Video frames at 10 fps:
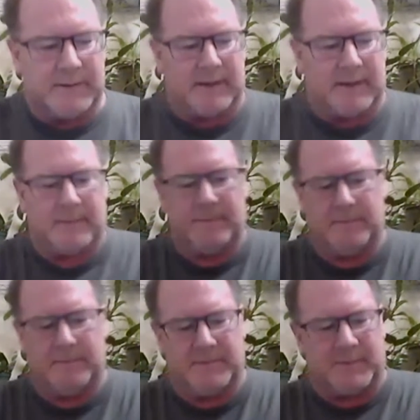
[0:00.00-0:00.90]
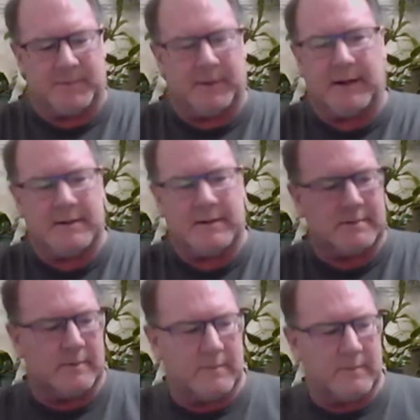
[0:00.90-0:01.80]
supply
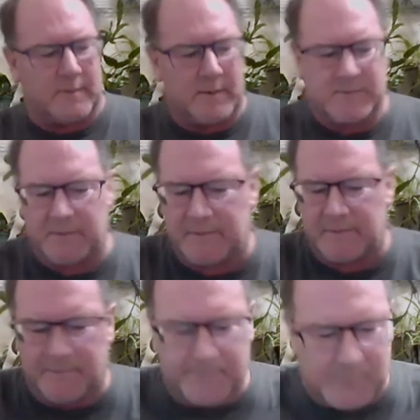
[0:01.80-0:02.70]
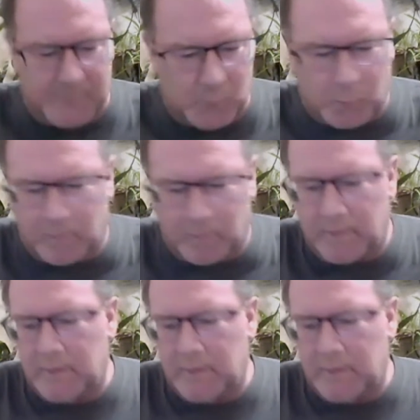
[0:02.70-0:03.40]
issues, groceries, fuel,